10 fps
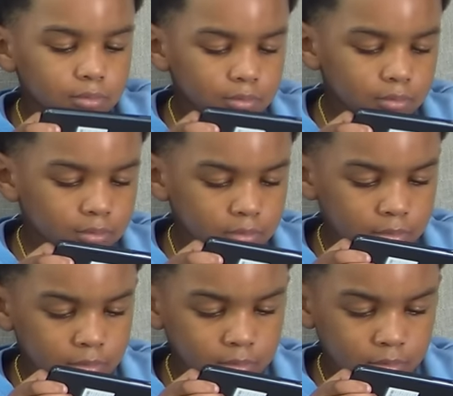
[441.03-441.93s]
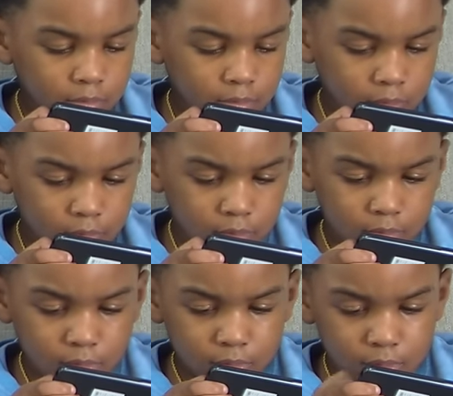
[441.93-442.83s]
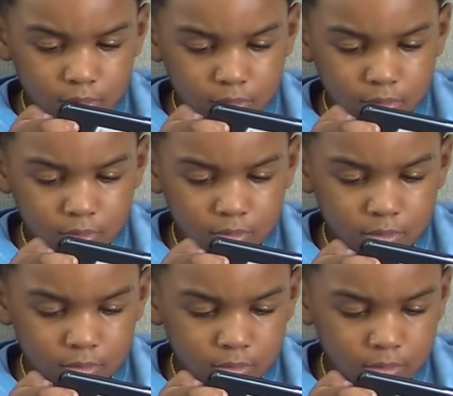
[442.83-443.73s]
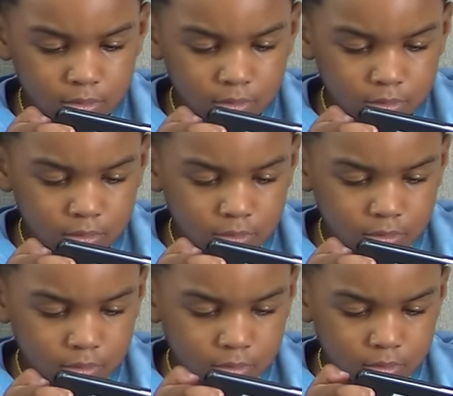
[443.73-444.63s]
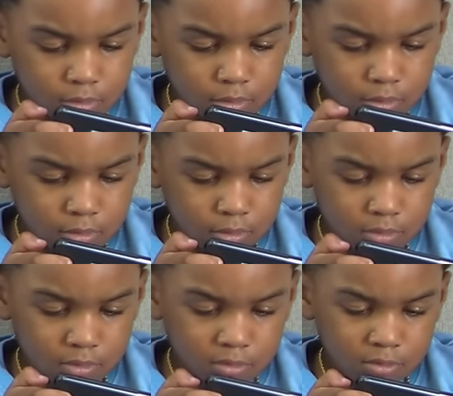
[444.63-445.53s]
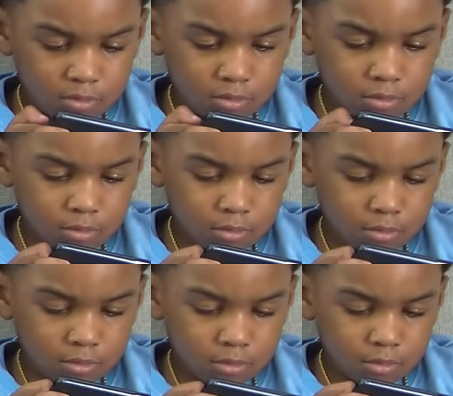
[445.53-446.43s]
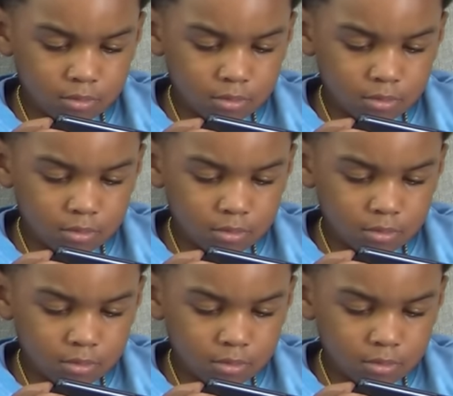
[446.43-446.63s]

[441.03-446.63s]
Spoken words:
The person shown says nothing.